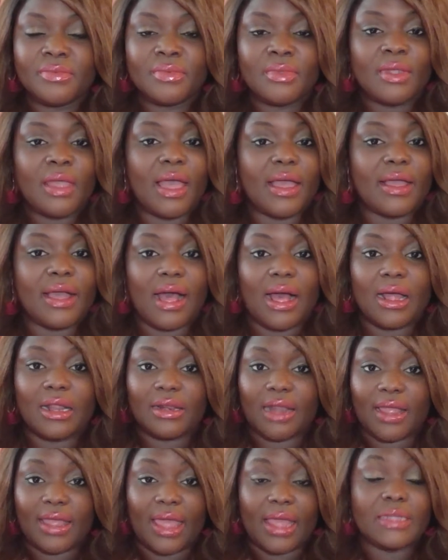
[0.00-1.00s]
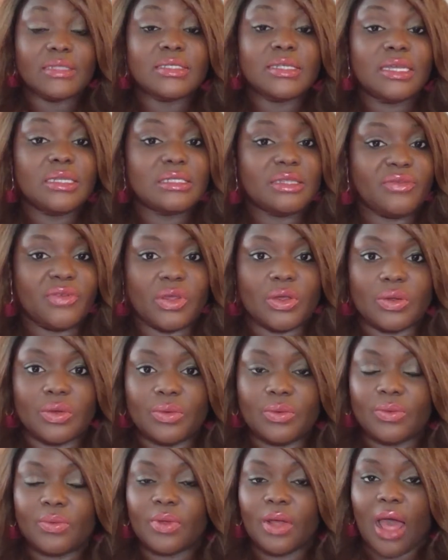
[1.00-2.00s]
I got I aced the interview,
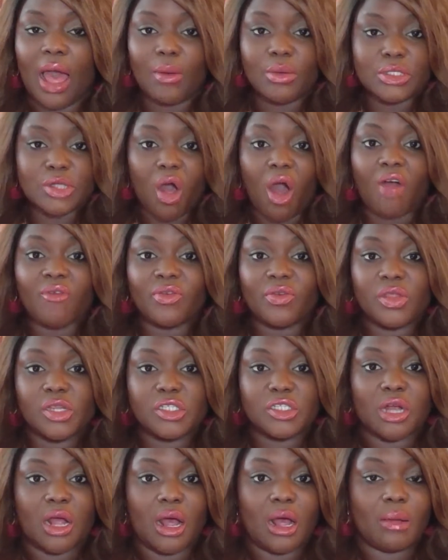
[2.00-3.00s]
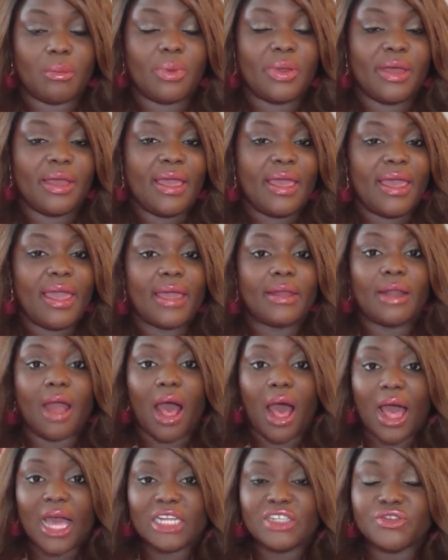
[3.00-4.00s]
I was offered the job, and
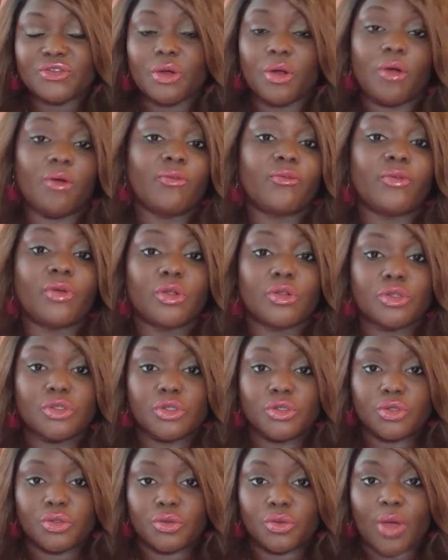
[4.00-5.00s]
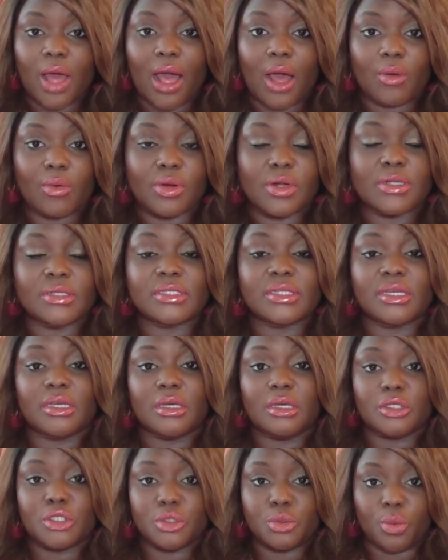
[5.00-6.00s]
I drove two hours
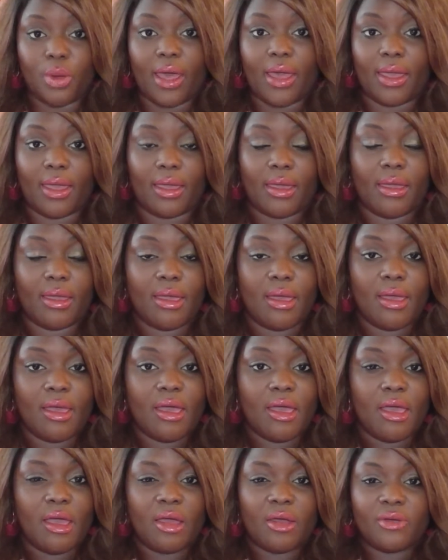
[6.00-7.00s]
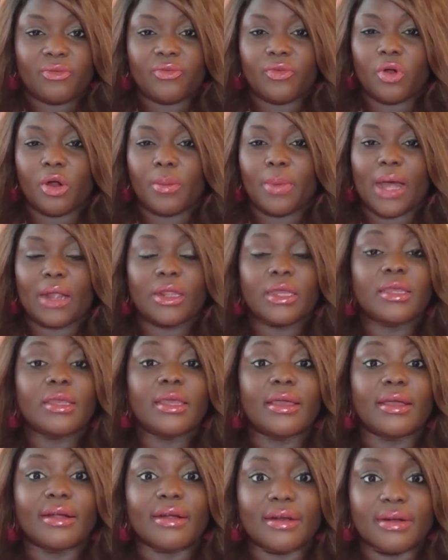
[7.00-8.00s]
each way for about a
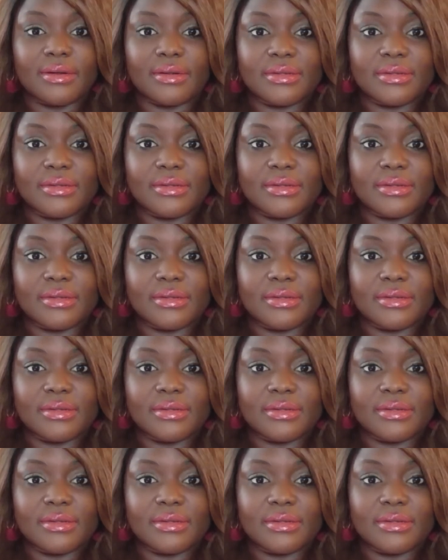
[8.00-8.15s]
year.